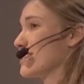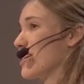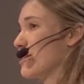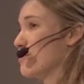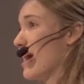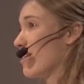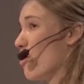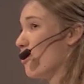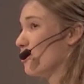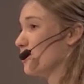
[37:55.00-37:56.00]
at that time at
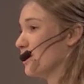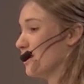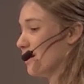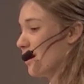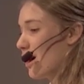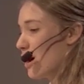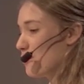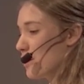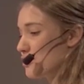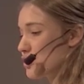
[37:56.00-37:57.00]
all.
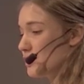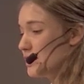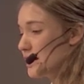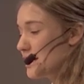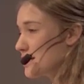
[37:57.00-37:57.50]
It was only